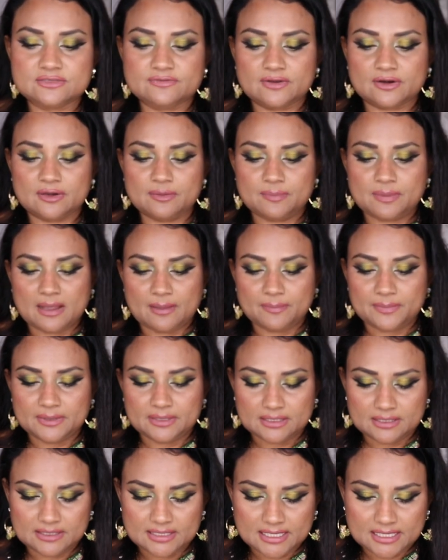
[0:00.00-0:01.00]
very
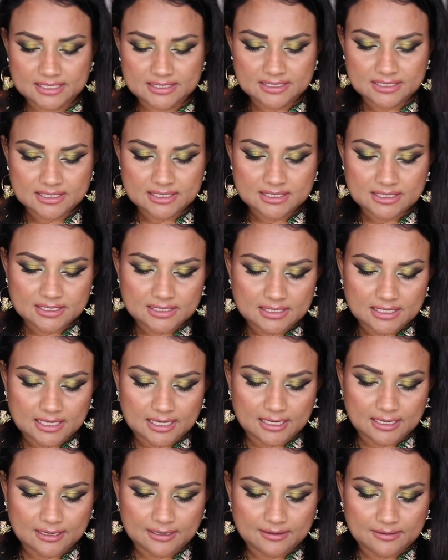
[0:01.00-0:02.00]
popular that
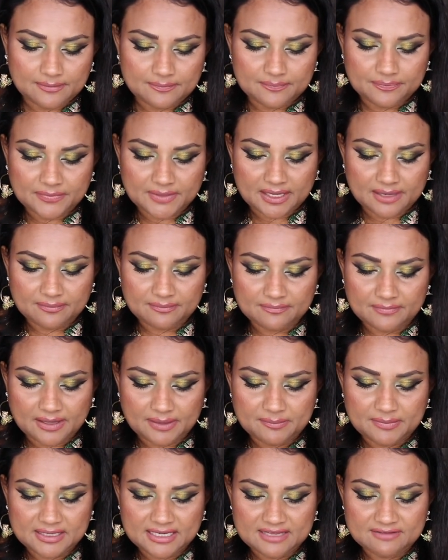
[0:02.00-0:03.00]
um, I, I
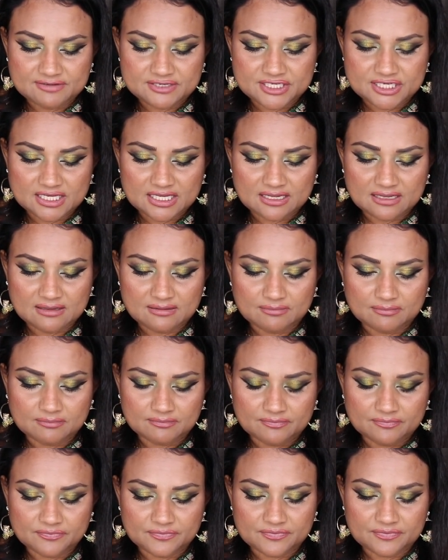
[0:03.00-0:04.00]
believe she
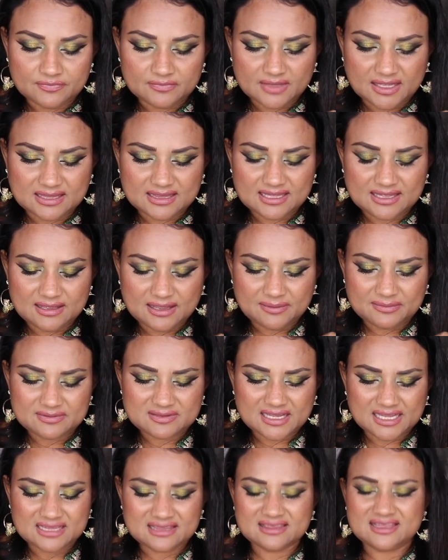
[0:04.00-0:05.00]
I think I,
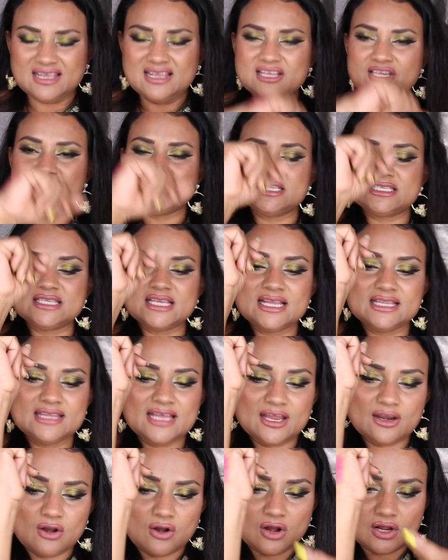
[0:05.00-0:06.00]
I, think she said
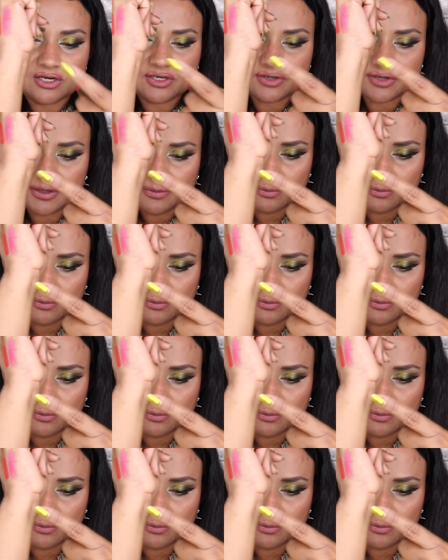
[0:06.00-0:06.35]
that Audrey